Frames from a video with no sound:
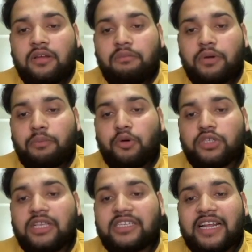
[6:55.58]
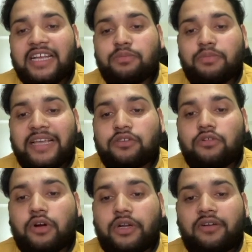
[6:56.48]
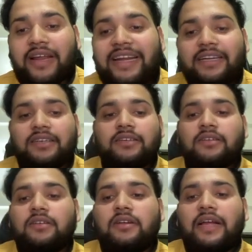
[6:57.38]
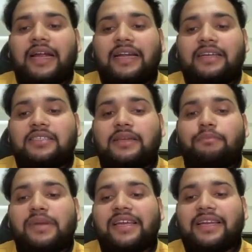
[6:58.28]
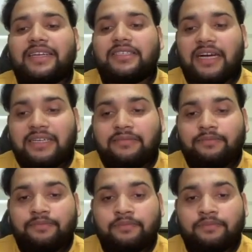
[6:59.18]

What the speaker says: proposal / price quote, right? And simply click done.